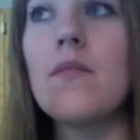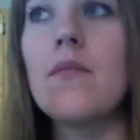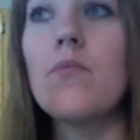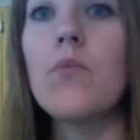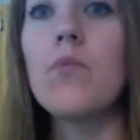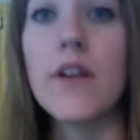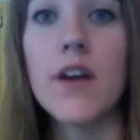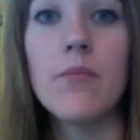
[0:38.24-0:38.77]

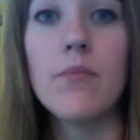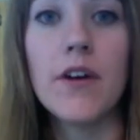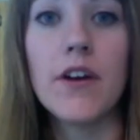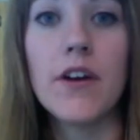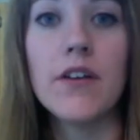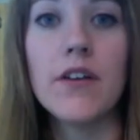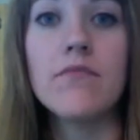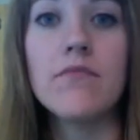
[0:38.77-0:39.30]
1 cup
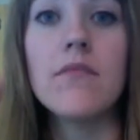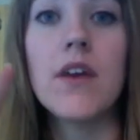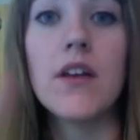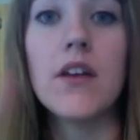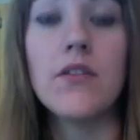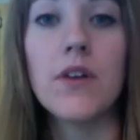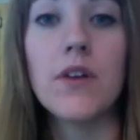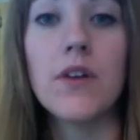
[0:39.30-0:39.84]
butter and
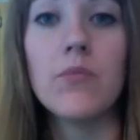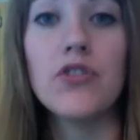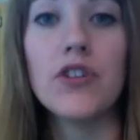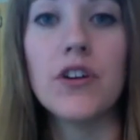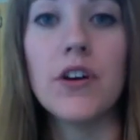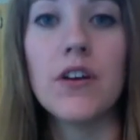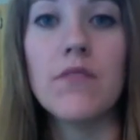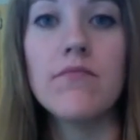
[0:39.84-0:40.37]
2 cups
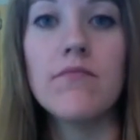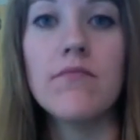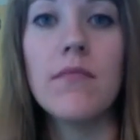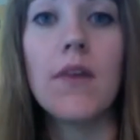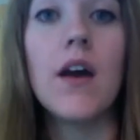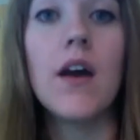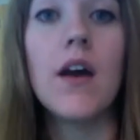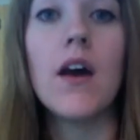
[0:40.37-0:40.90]
sugar.
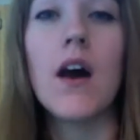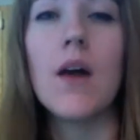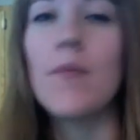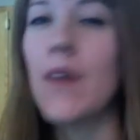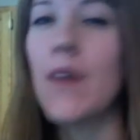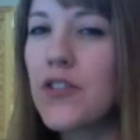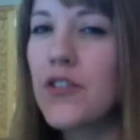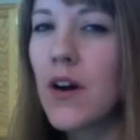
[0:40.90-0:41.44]
I'm
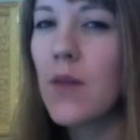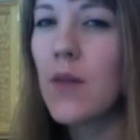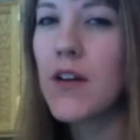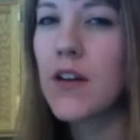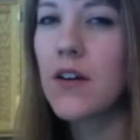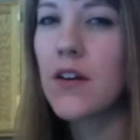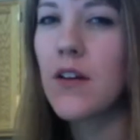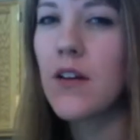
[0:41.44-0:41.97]
not sure how many
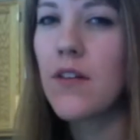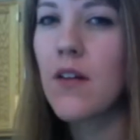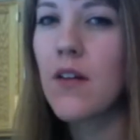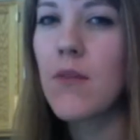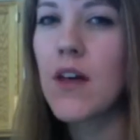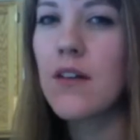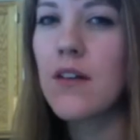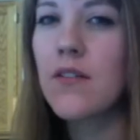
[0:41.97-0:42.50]
cookies that
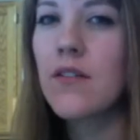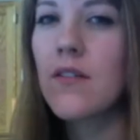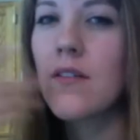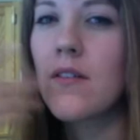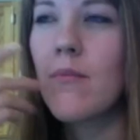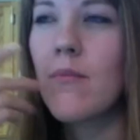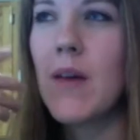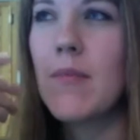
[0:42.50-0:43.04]
makes.
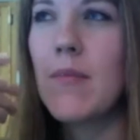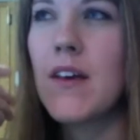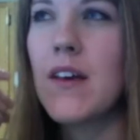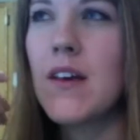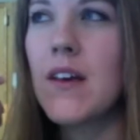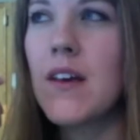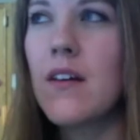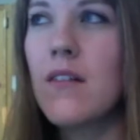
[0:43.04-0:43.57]

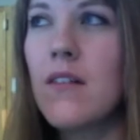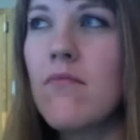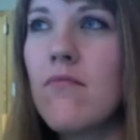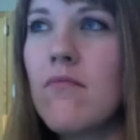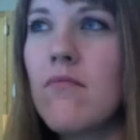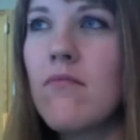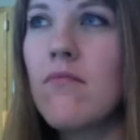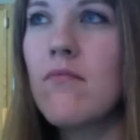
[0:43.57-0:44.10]
Maybe
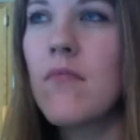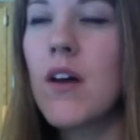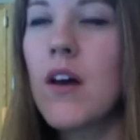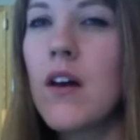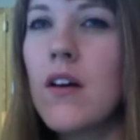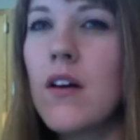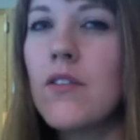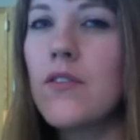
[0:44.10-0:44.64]

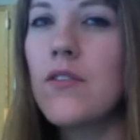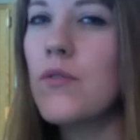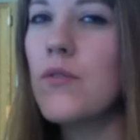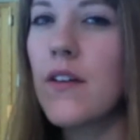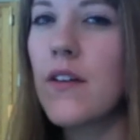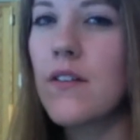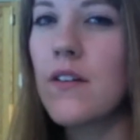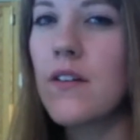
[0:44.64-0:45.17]
2
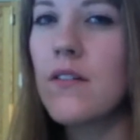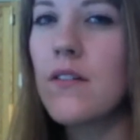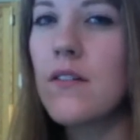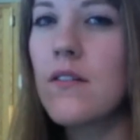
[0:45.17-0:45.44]
dozen.